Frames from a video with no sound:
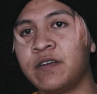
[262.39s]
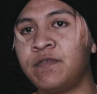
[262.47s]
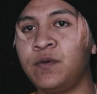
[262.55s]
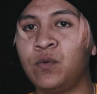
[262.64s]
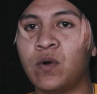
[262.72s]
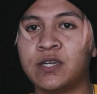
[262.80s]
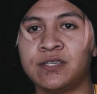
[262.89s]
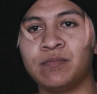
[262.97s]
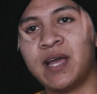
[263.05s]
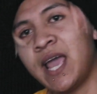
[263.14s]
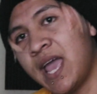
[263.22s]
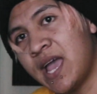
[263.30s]
if you wash them
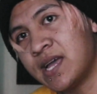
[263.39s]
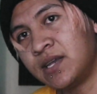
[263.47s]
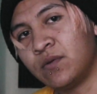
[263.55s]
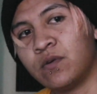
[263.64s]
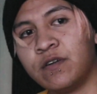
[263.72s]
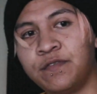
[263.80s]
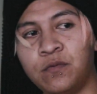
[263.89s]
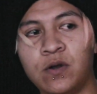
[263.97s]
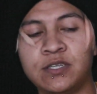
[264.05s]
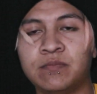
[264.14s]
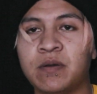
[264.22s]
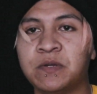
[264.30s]
by hand or if you
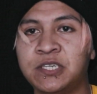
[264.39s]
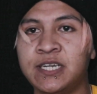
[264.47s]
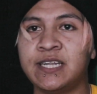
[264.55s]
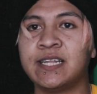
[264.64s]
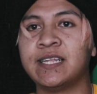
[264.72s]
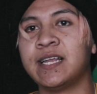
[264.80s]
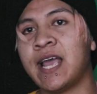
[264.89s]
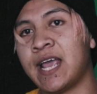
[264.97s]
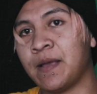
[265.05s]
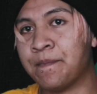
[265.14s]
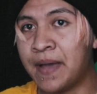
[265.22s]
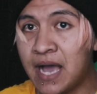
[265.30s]
wash them by machine and then
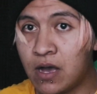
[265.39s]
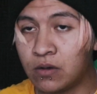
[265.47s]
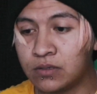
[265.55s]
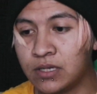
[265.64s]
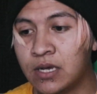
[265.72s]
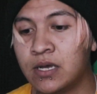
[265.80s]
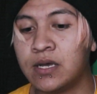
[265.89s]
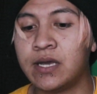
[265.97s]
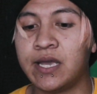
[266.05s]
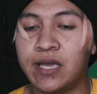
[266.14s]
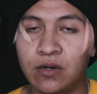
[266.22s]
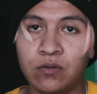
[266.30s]
hang them out,
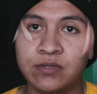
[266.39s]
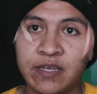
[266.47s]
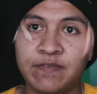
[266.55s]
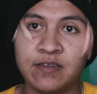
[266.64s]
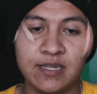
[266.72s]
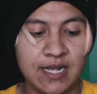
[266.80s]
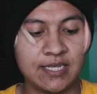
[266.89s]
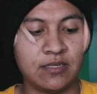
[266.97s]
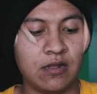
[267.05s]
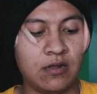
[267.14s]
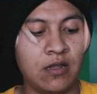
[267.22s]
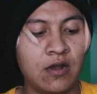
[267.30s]
it'll definitely last
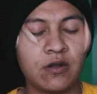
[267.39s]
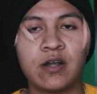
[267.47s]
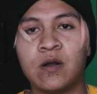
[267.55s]
a lot longer.